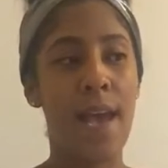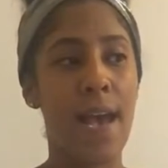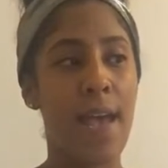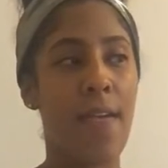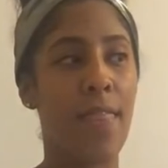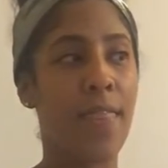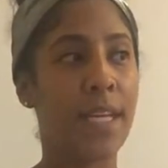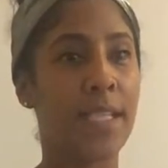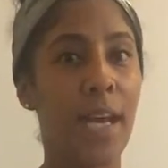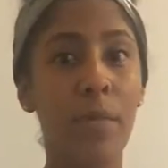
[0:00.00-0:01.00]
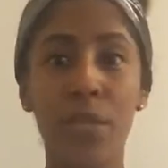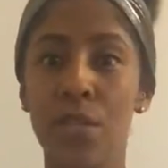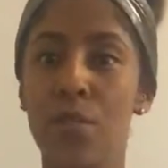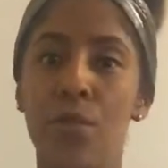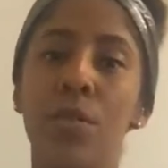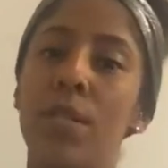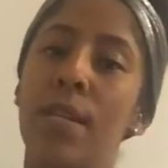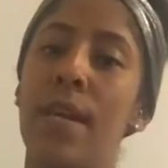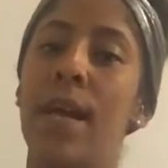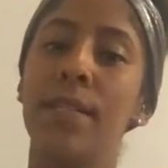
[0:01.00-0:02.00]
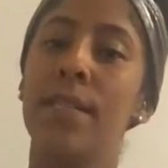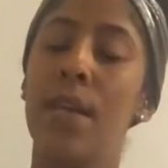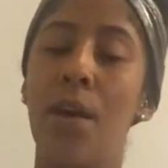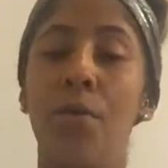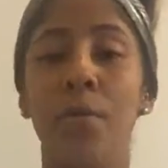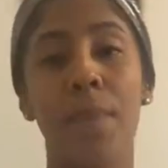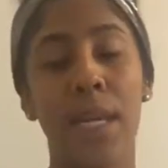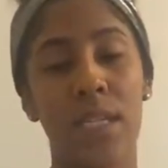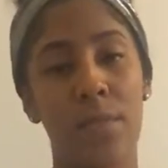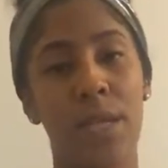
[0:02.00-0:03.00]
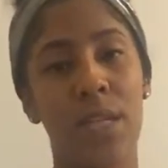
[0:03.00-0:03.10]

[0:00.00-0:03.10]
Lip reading: And they say we should do this and not tell the patient,